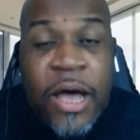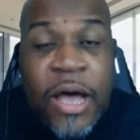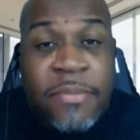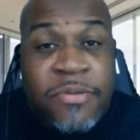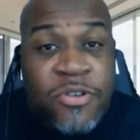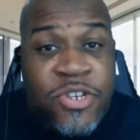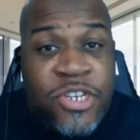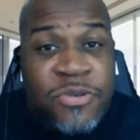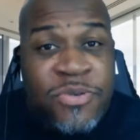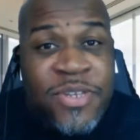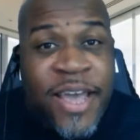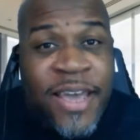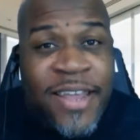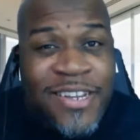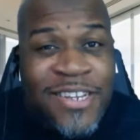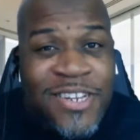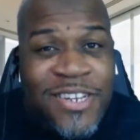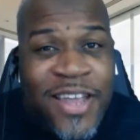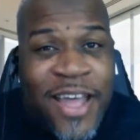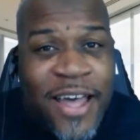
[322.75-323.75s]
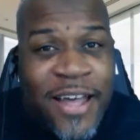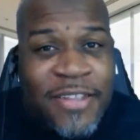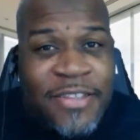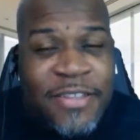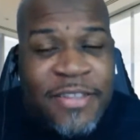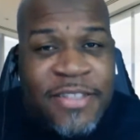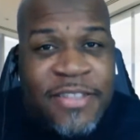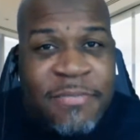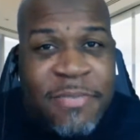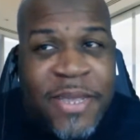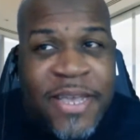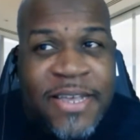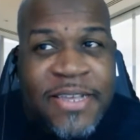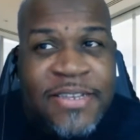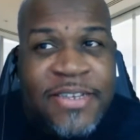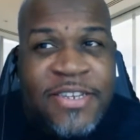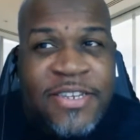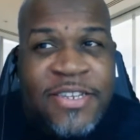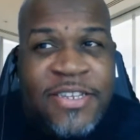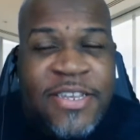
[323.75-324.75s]
So she was kind of shocked
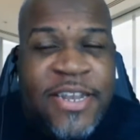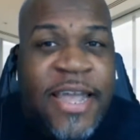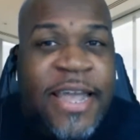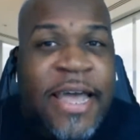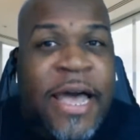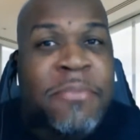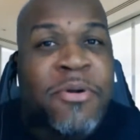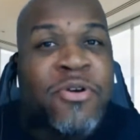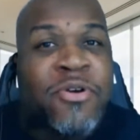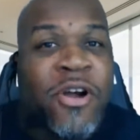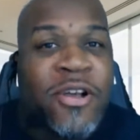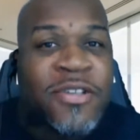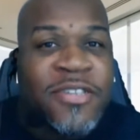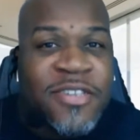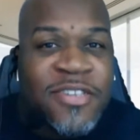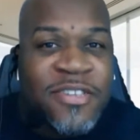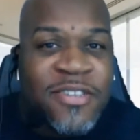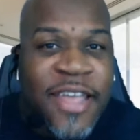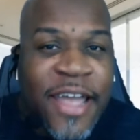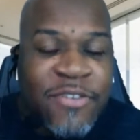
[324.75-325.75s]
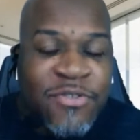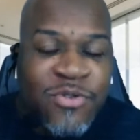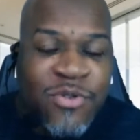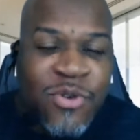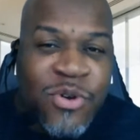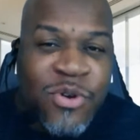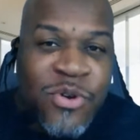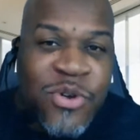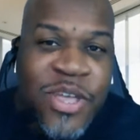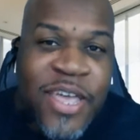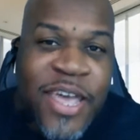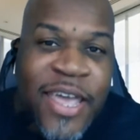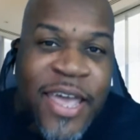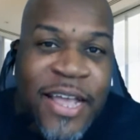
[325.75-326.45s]
because she said I come across as natural,